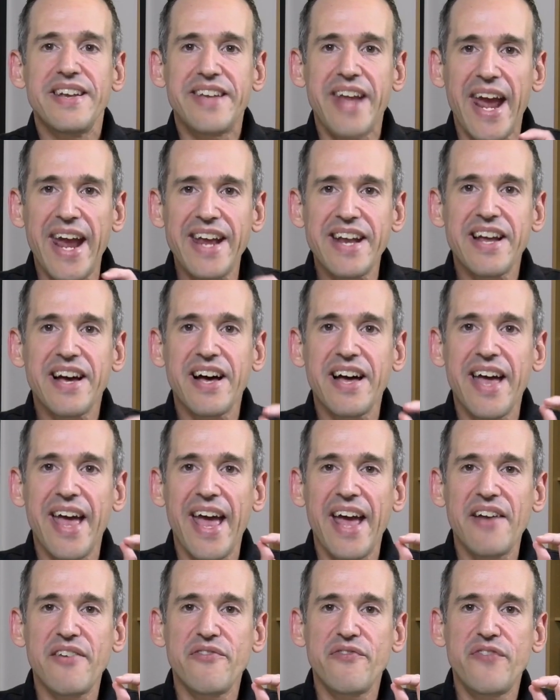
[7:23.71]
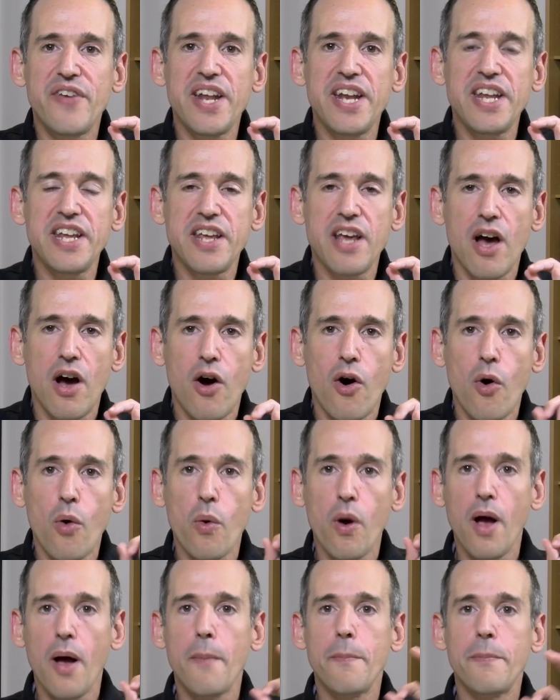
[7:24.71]
data and
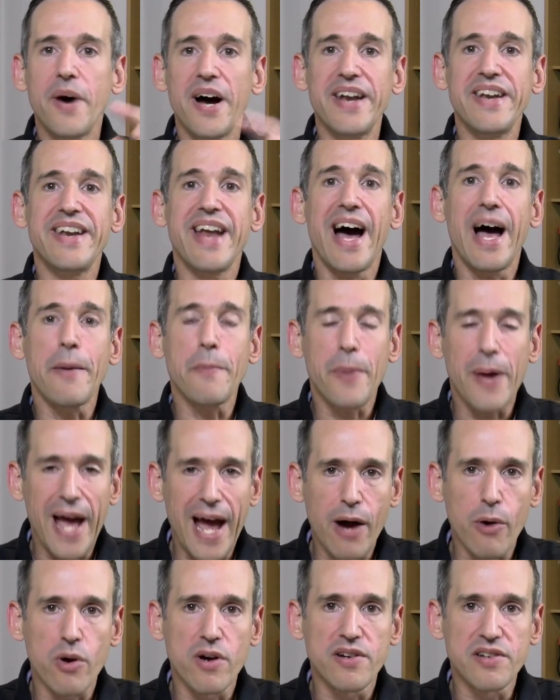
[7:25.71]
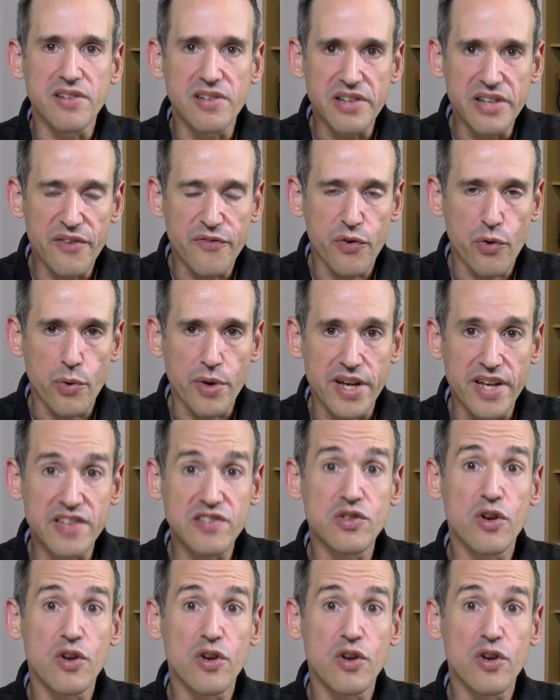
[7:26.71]
video, but not power delivery.